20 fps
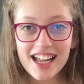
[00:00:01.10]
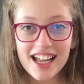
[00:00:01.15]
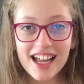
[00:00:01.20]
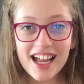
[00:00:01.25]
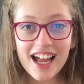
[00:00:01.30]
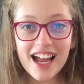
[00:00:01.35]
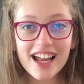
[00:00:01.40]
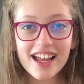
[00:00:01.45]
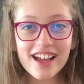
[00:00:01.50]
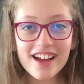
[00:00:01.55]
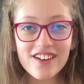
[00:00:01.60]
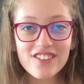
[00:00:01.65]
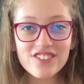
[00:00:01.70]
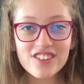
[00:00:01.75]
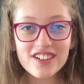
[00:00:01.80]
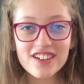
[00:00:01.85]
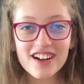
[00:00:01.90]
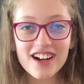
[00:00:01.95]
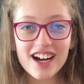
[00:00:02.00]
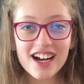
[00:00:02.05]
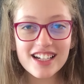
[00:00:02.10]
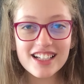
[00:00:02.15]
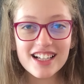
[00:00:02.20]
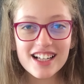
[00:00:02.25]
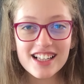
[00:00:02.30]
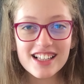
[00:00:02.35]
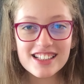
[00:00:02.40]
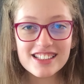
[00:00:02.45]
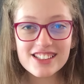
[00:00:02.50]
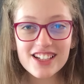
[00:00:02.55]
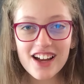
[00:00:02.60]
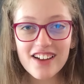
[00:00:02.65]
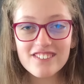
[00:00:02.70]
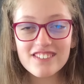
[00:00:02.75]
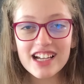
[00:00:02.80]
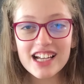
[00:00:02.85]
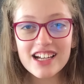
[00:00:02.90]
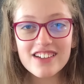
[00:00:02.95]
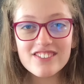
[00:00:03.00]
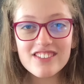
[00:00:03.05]
Hey everyone, so I
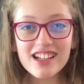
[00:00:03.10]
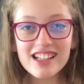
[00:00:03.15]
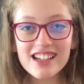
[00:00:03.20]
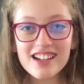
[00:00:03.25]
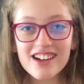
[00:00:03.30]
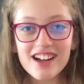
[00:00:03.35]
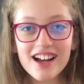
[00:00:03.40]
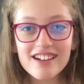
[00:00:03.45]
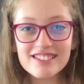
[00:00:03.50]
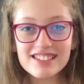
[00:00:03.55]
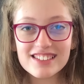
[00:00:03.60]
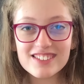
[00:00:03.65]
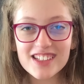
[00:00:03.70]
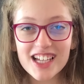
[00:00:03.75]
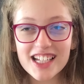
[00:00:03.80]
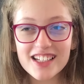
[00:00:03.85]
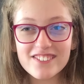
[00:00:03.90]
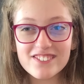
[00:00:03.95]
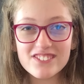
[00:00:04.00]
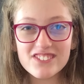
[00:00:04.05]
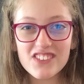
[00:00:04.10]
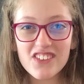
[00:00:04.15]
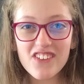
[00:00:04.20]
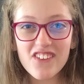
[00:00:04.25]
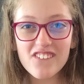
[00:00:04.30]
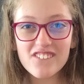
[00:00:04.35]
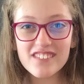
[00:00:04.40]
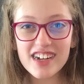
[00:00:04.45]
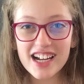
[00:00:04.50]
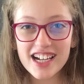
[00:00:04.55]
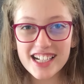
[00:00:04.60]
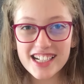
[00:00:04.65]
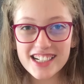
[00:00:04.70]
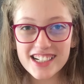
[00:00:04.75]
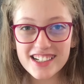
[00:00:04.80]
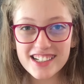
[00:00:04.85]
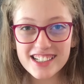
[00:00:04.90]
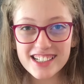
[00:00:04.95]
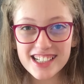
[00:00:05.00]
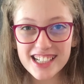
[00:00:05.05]
may or may not have spent more money
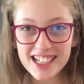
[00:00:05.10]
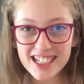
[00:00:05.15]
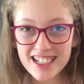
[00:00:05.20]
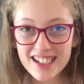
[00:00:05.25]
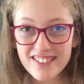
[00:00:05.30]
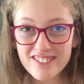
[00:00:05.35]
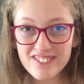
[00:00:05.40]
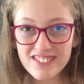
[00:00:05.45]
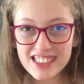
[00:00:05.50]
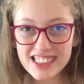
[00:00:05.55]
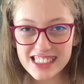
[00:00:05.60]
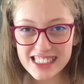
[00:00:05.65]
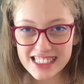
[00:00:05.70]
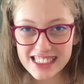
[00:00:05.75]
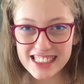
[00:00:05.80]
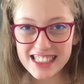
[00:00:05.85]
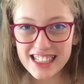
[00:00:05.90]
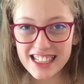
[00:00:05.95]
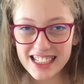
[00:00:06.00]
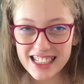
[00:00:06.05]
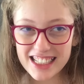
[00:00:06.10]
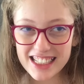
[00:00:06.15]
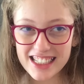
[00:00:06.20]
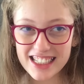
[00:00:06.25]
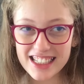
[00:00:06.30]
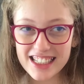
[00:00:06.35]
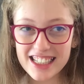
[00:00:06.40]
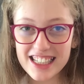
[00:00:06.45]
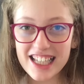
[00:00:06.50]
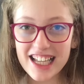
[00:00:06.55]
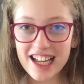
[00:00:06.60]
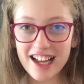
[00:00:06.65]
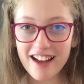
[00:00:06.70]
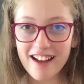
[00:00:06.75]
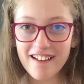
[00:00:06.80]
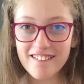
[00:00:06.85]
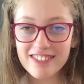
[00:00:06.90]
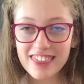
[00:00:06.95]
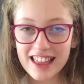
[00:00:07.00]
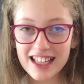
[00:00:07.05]
on cubes. Yeah,
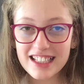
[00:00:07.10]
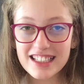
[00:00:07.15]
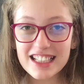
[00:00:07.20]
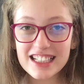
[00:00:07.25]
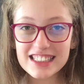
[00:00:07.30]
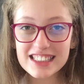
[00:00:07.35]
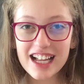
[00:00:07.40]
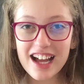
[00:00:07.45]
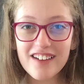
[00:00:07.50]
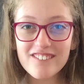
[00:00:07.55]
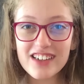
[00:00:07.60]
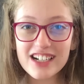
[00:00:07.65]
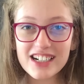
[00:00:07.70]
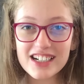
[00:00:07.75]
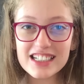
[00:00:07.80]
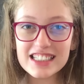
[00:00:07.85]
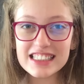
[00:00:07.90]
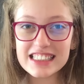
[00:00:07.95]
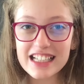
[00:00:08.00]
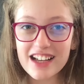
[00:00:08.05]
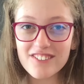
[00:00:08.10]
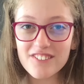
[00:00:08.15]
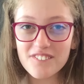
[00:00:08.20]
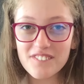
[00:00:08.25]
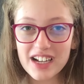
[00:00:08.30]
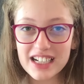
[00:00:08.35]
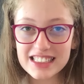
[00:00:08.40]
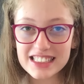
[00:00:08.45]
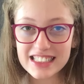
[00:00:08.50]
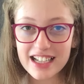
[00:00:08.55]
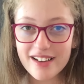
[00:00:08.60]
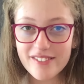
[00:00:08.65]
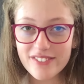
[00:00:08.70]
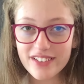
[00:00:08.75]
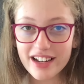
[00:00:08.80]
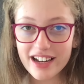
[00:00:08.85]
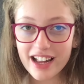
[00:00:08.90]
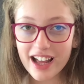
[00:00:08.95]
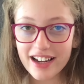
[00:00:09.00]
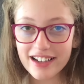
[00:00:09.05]
this time I got a
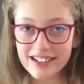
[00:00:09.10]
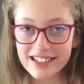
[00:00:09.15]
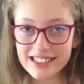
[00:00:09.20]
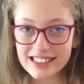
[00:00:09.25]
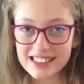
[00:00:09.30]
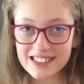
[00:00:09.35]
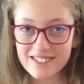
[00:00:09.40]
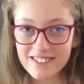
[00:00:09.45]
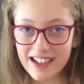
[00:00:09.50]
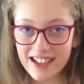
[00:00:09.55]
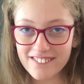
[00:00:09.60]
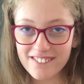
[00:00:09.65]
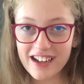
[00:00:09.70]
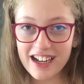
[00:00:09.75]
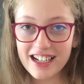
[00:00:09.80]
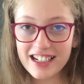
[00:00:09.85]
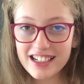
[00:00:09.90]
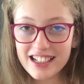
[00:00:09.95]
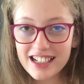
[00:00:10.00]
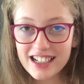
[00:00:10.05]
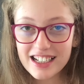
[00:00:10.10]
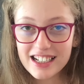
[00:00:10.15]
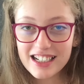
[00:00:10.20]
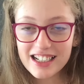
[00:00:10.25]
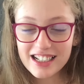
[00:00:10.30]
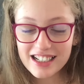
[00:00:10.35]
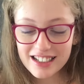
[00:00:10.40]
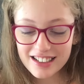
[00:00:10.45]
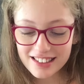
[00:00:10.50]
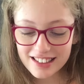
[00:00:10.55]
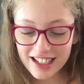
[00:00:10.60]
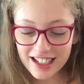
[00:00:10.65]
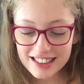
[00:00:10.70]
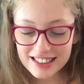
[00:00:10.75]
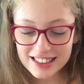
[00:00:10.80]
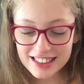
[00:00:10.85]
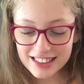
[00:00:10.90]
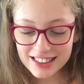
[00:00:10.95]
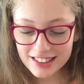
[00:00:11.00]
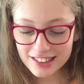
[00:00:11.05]
7x7 and the square one.
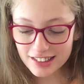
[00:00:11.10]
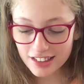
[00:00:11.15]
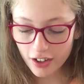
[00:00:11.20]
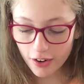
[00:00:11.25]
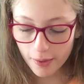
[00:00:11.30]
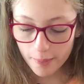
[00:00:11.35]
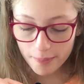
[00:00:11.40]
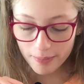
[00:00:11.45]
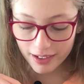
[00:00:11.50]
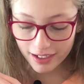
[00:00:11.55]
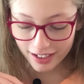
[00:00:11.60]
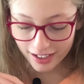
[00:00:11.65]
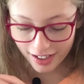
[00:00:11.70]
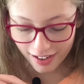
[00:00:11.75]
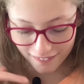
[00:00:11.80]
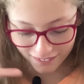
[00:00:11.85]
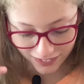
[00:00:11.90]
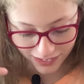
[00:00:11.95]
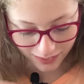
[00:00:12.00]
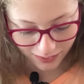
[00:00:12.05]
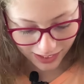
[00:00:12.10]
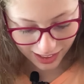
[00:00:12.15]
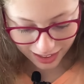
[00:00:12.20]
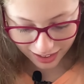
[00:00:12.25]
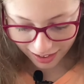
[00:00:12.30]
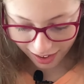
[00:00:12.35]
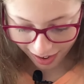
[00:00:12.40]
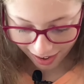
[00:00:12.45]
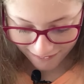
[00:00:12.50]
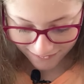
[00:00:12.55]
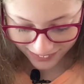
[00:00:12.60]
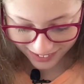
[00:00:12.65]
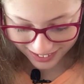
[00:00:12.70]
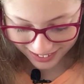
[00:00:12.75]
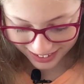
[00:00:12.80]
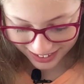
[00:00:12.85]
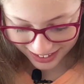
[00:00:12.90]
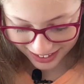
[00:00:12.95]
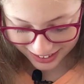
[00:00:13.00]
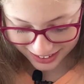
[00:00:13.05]
Let's open it. We're gonna open
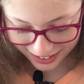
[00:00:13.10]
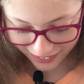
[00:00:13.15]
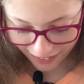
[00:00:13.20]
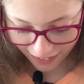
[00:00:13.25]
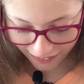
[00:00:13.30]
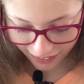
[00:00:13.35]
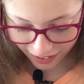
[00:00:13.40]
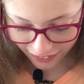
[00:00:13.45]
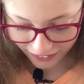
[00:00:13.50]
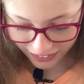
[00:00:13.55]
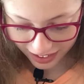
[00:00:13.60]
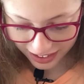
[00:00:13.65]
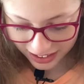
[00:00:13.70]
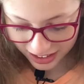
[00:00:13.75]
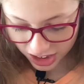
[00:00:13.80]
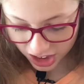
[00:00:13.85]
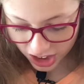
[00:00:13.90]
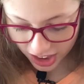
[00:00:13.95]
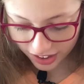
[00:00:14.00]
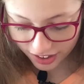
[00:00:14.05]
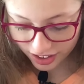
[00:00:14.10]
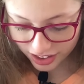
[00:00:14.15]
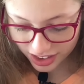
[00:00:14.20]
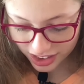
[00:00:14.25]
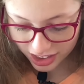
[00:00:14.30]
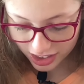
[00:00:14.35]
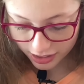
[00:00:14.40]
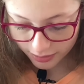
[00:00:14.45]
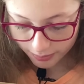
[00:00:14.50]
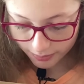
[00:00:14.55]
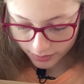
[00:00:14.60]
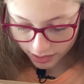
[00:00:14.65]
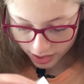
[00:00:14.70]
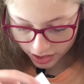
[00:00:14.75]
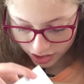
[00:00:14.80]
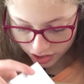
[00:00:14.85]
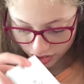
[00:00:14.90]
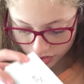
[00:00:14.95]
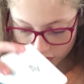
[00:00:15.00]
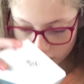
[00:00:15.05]
the square one first. Gee, this
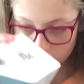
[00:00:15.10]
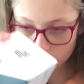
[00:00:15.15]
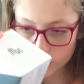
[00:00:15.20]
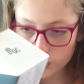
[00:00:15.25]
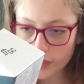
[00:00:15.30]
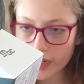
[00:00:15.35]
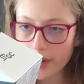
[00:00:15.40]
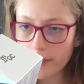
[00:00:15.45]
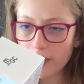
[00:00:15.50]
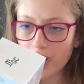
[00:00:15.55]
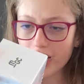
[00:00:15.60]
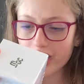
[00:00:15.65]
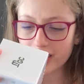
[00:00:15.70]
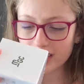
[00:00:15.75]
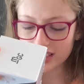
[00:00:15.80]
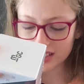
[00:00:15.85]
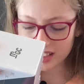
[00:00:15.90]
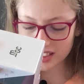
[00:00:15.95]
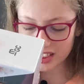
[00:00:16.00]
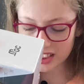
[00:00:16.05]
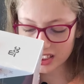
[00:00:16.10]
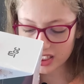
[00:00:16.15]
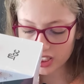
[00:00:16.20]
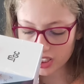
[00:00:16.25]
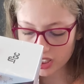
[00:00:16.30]
square one is